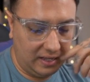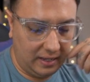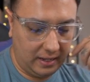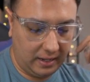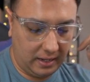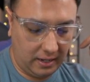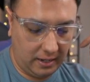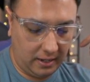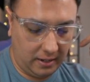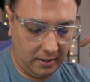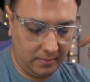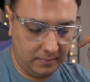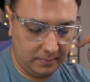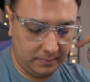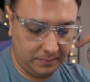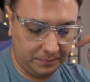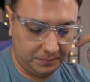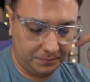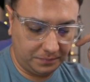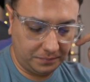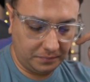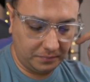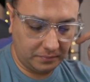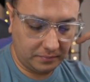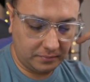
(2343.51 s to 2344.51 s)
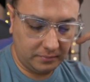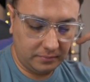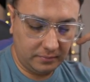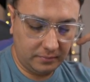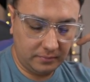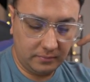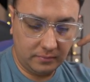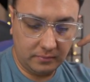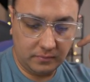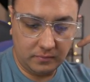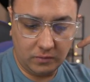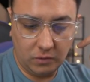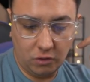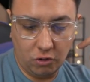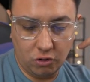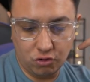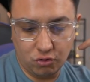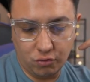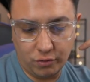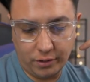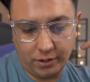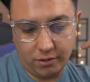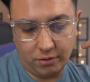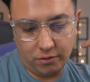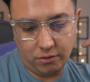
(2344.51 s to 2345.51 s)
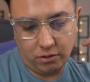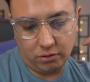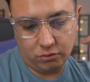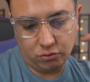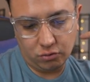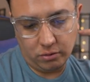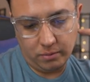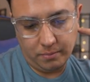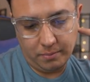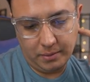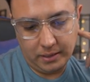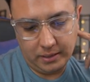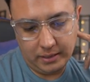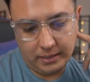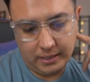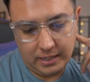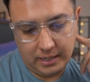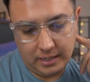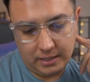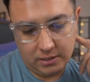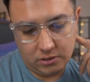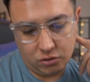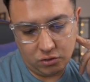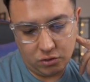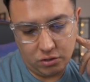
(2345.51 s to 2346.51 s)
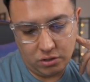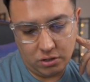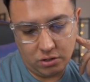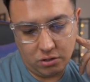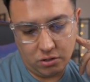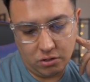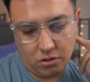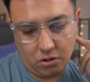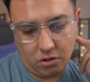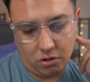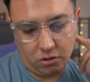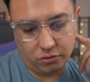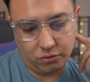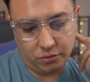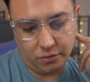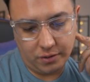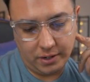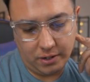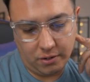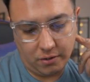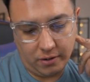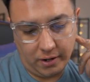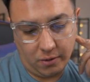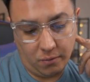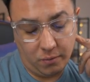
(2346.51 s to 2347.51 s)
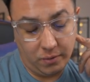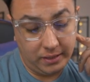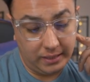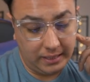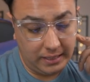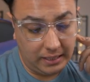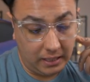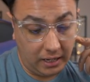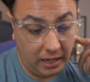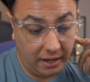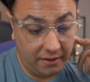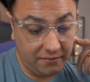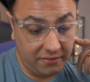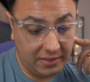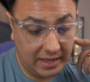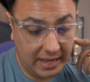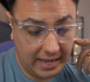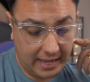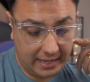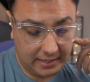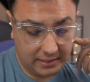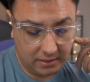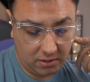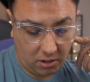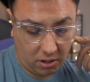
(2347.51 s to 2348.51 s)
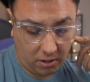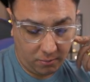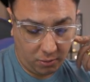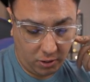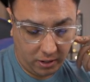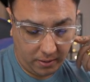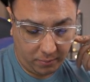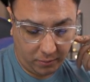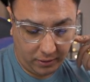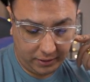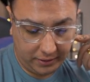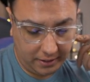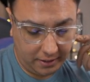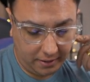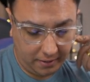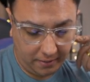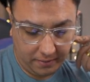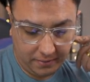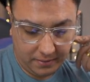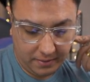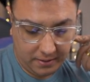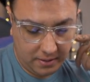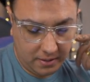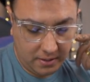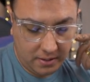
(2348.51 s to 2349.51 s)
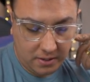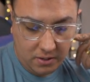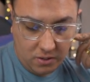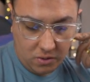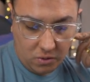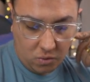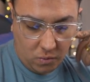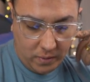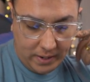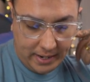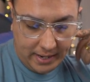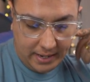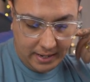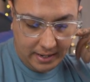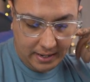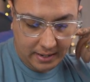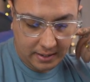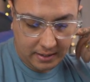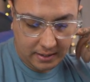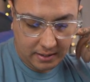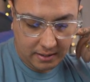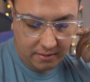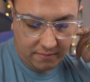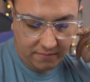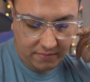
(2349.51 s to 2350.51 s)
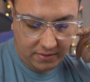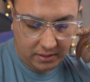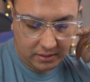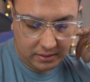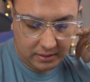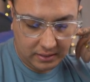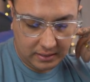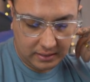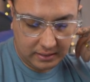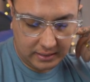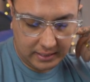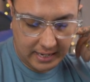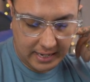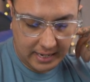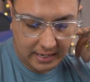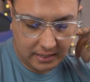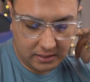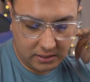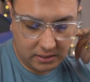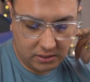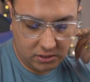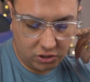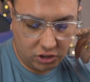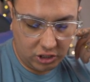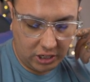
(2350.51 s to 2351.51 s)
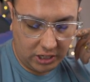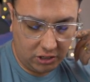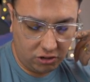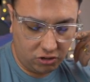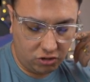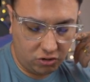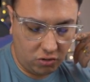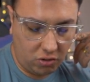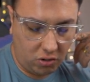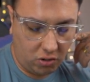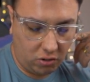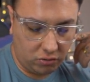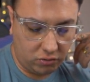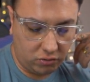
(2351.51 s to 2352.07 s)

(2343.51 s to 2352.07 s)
or trigger an alter ability, so you can go to alter ego. I really love that. Armor Up right there. When the villain attacks, change to